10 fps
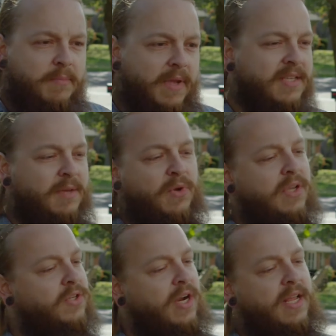Because I'm
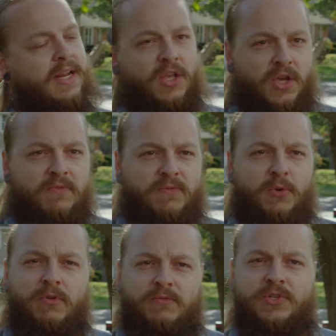really trying to get a good
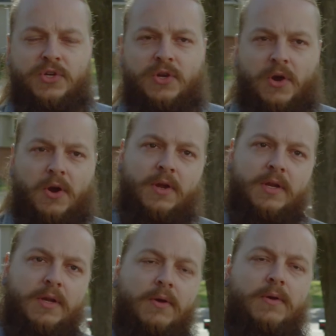fuel efficient car, you
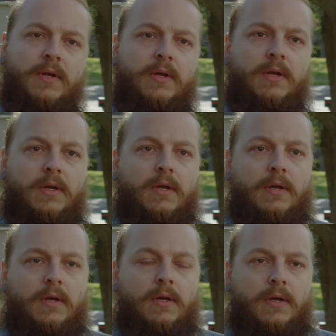know? I made
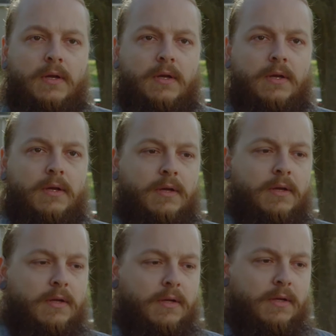it to China and
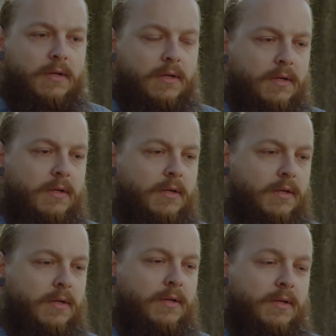back on a quarter
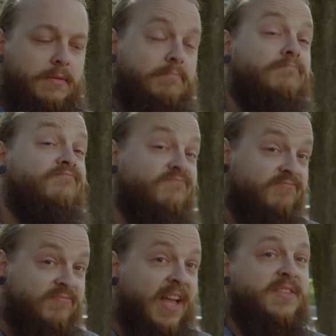tank.
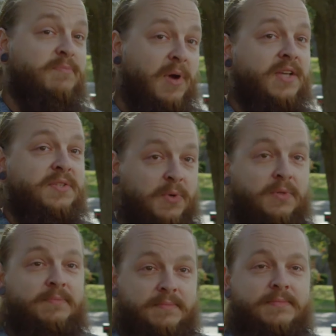That's impossible.
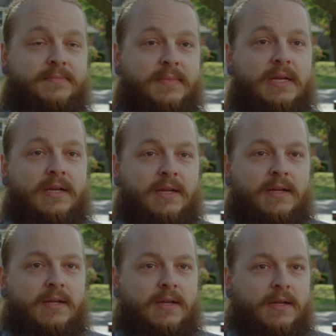No,
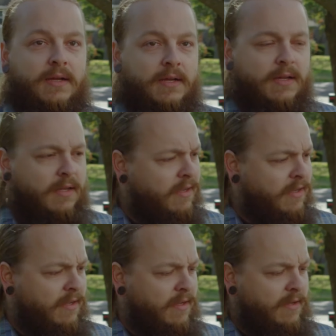I love China,
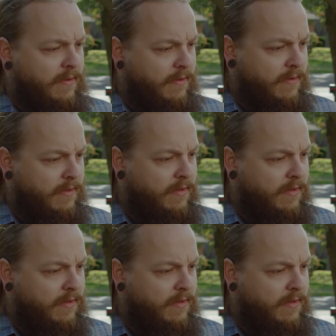believe me.